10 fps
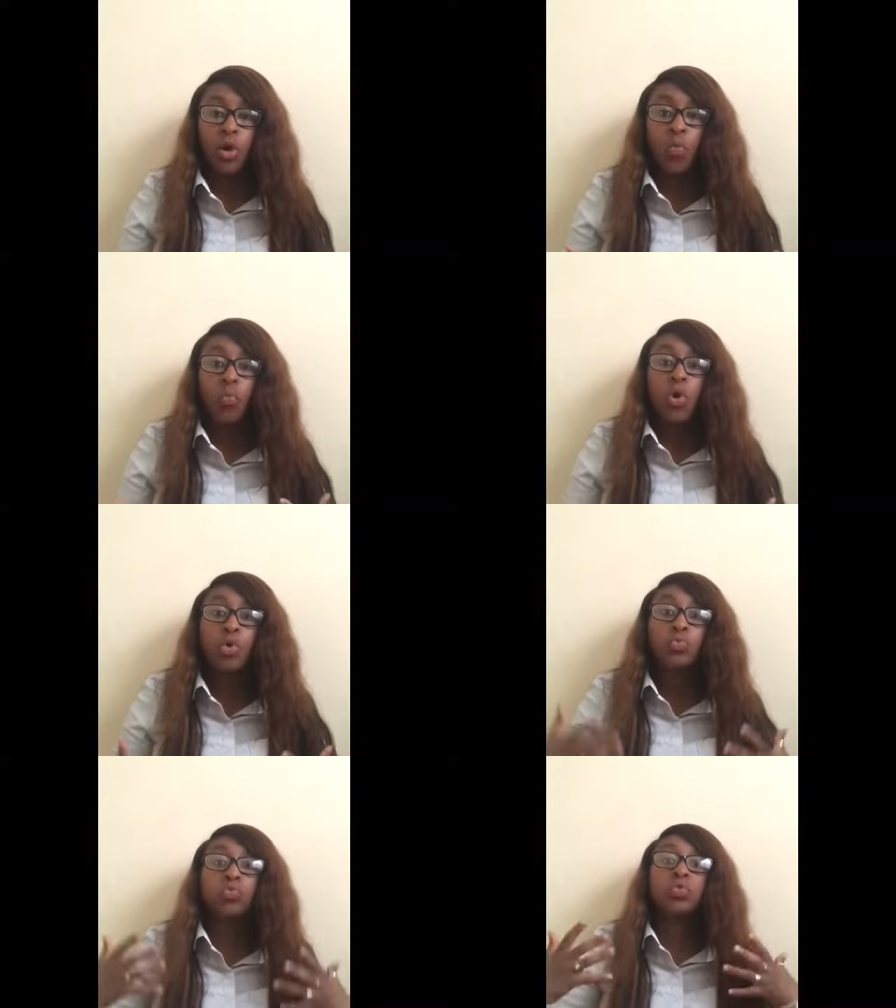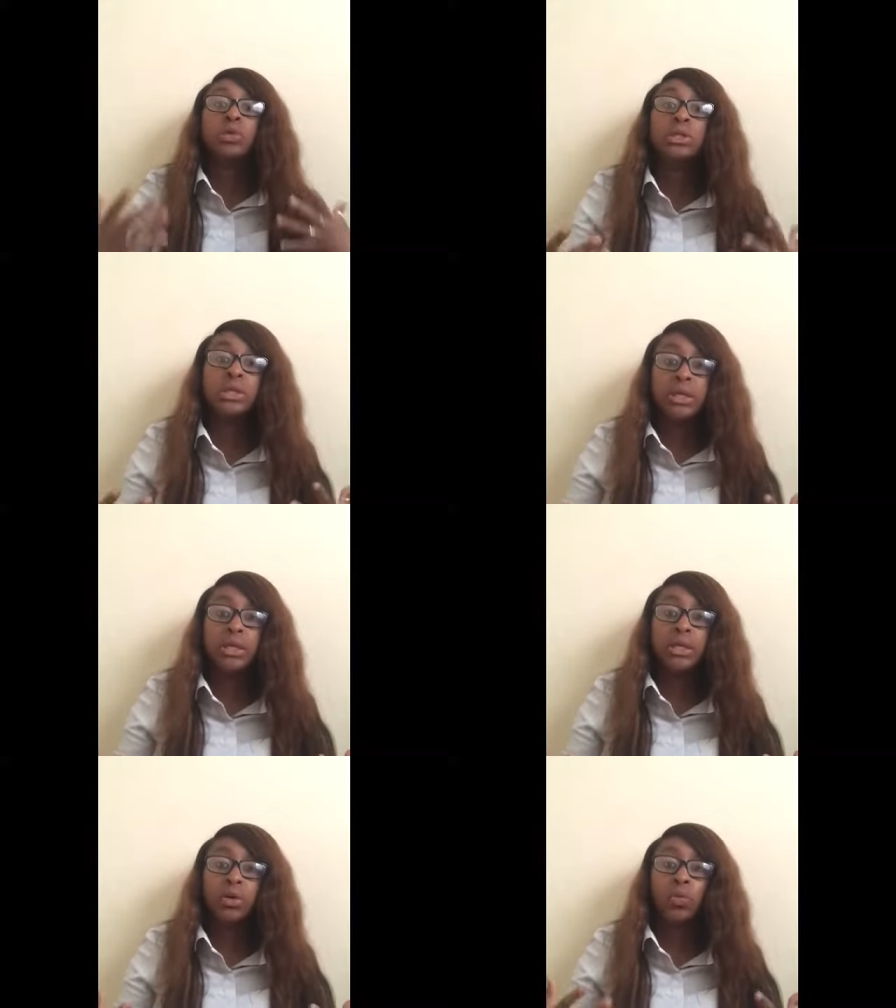what
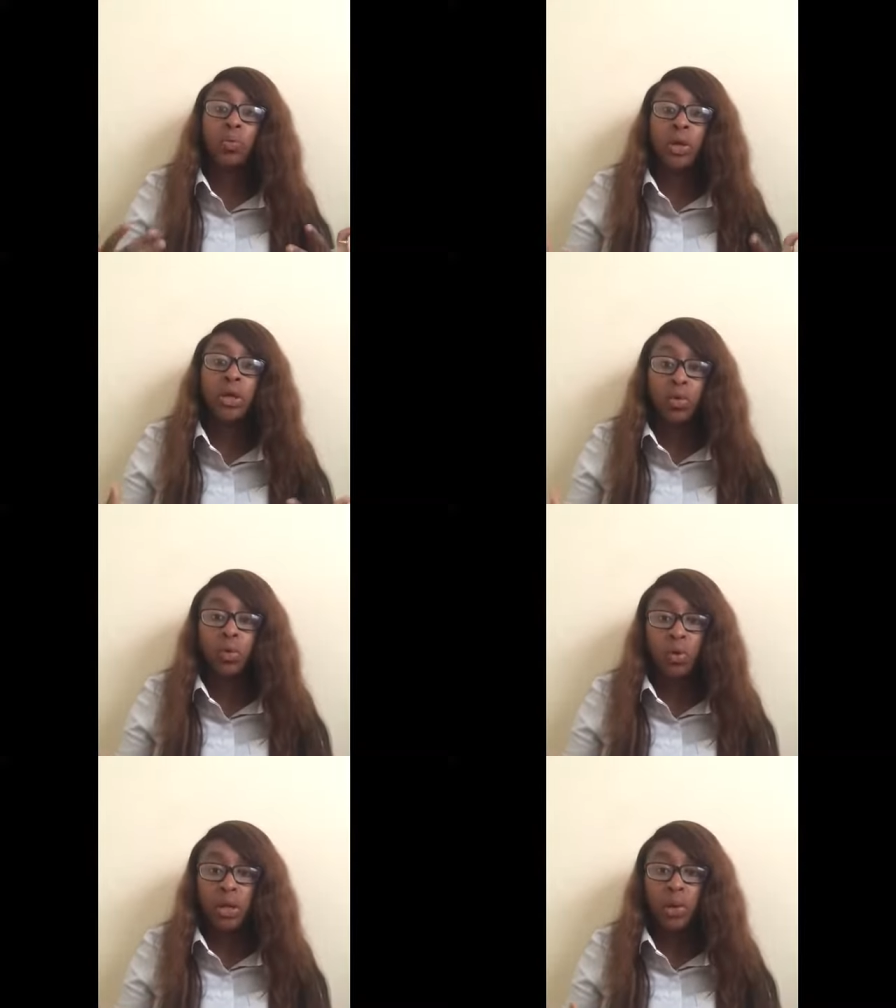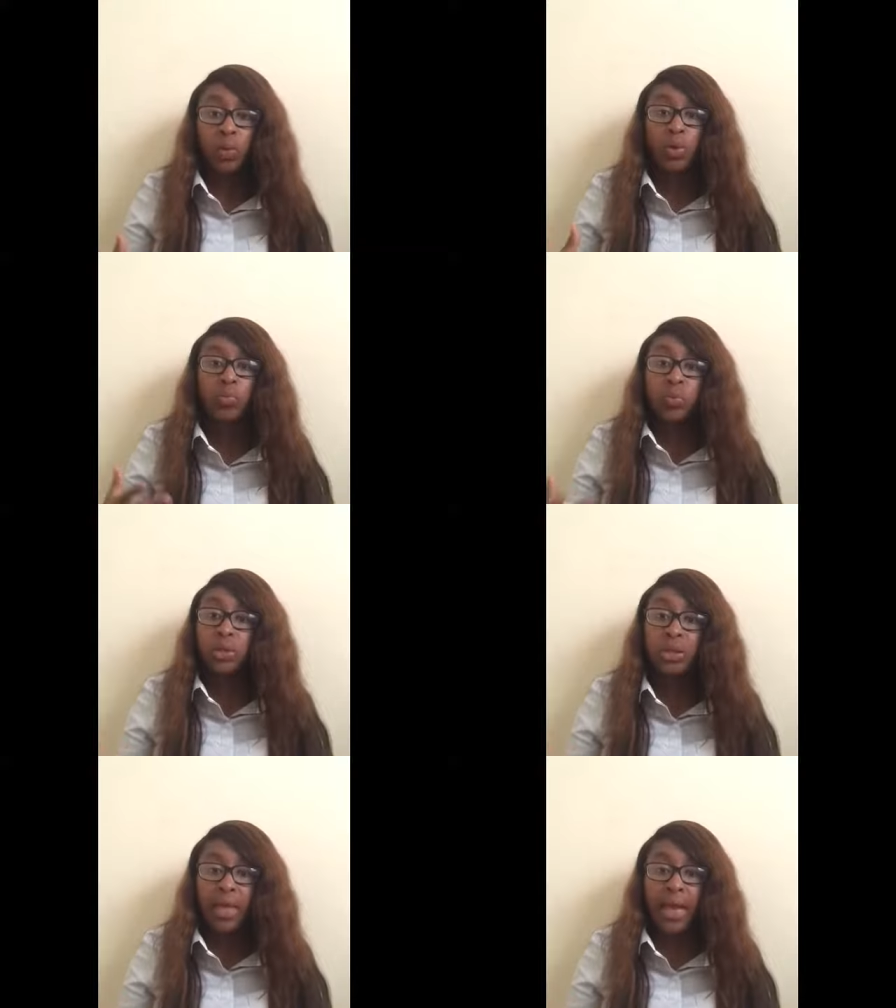really went on and what
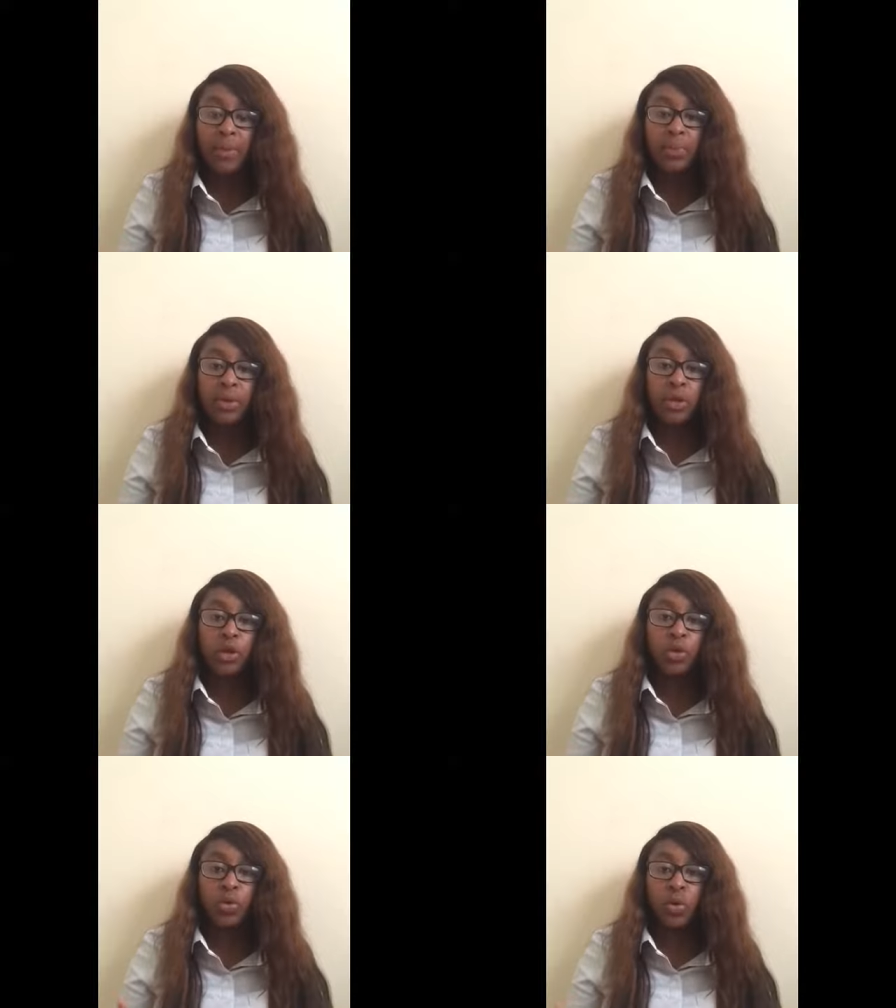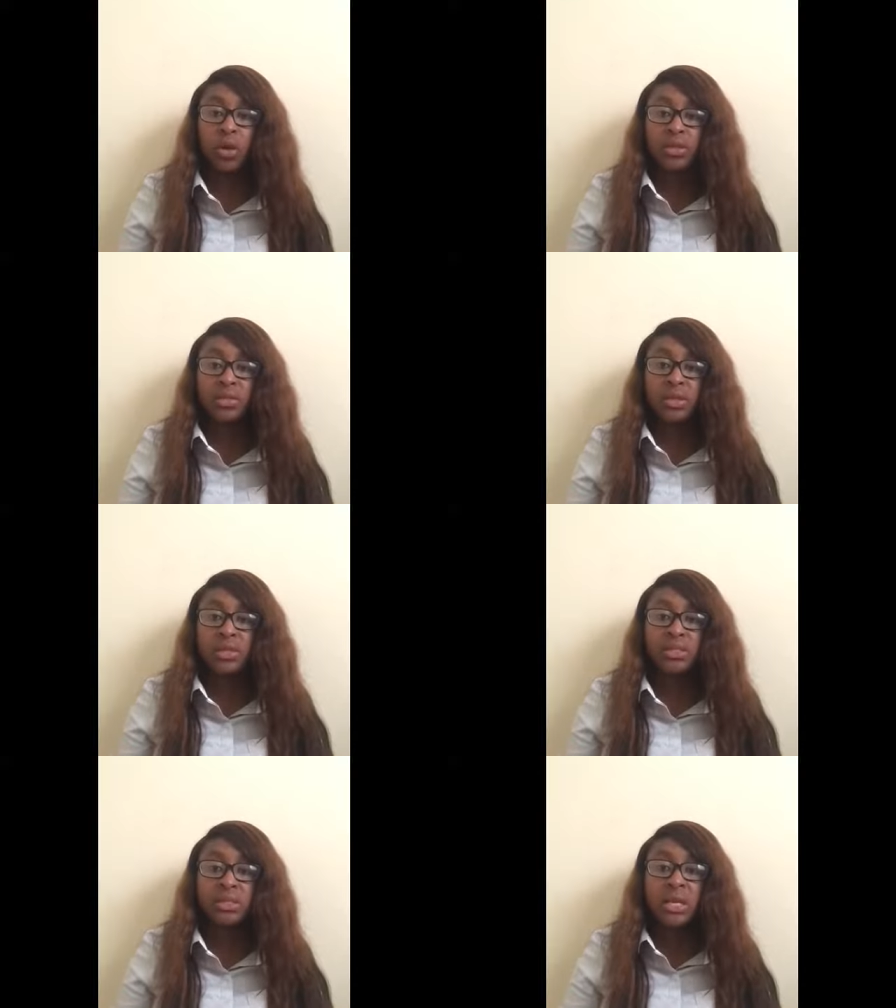really happened during
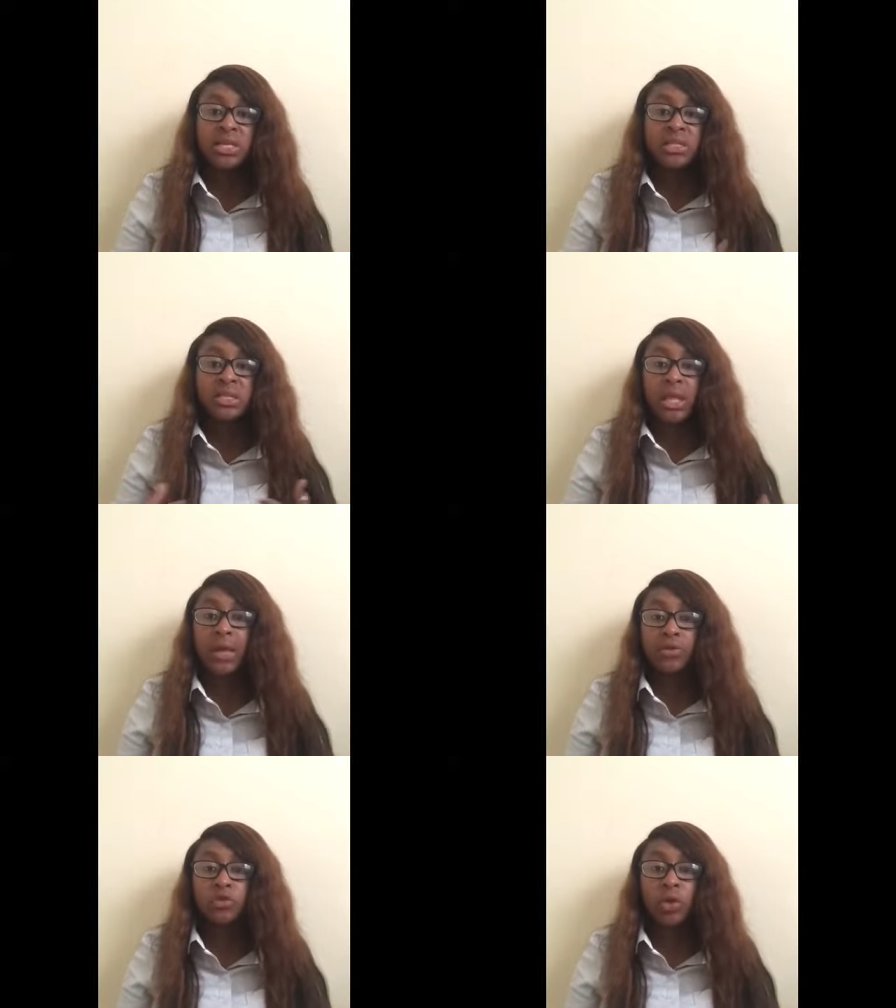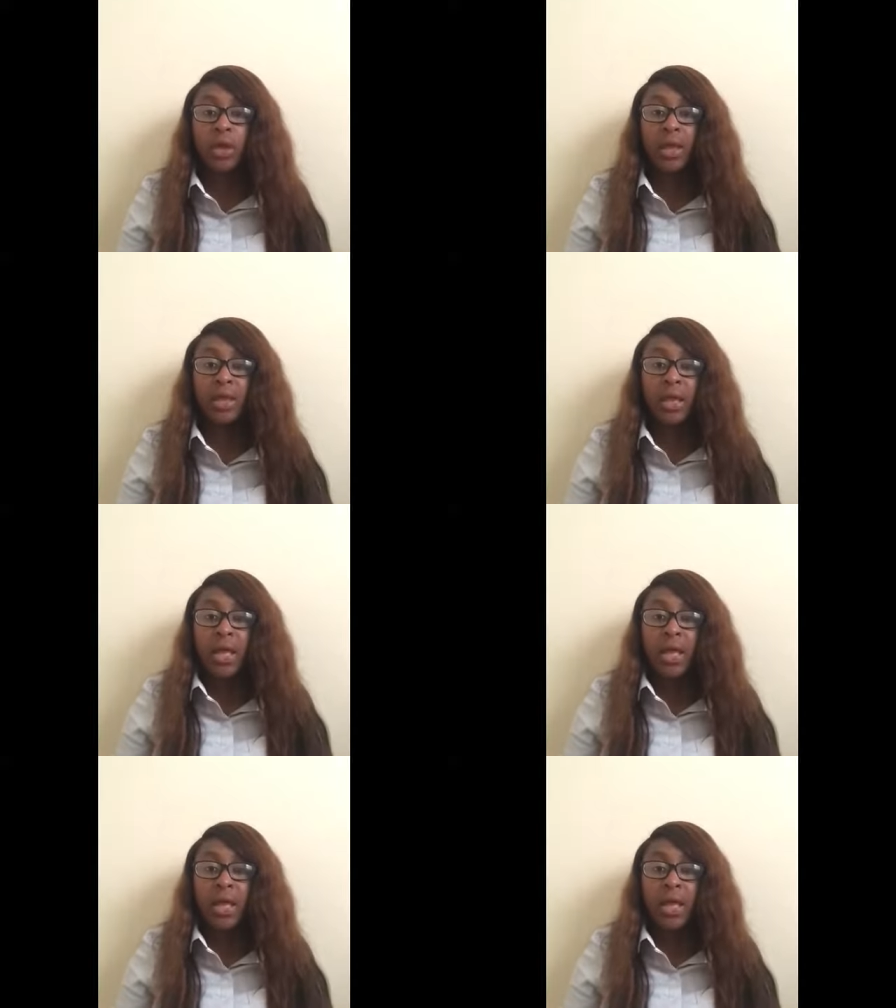this slave trade,